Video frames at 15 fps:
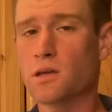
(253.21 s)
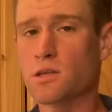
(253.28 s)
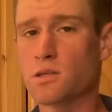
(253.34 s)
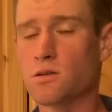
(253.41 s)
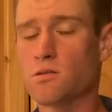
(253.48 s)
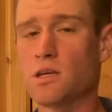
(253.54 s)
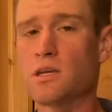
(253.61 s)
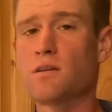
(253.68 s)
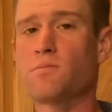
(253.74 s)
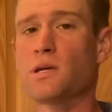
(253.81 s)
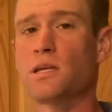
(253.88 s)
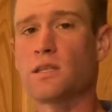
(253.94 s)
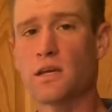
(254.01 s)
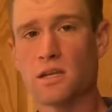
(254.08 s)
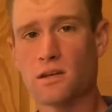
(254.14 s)
You need to be
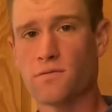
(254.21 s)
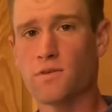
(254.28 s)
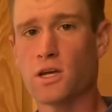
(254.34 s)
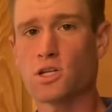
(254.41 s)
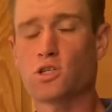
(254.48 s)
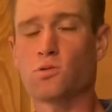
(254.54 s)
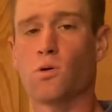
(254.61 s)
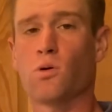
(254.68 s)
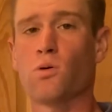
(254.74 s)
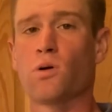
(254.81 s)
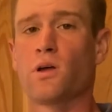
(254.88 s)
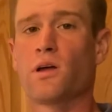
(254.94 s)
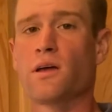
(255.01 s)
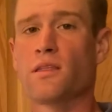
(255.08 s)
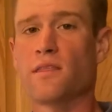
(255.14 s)
the individual
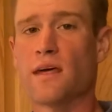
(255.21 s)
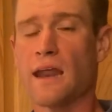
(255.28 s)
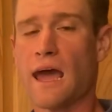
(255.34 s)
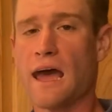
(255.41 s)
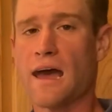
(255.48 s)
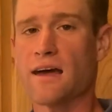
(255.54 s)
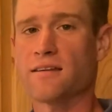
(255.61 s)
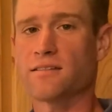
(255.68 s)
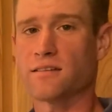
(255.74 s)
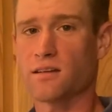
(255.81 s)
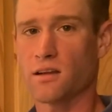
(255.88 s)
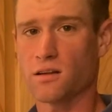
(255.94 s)
that has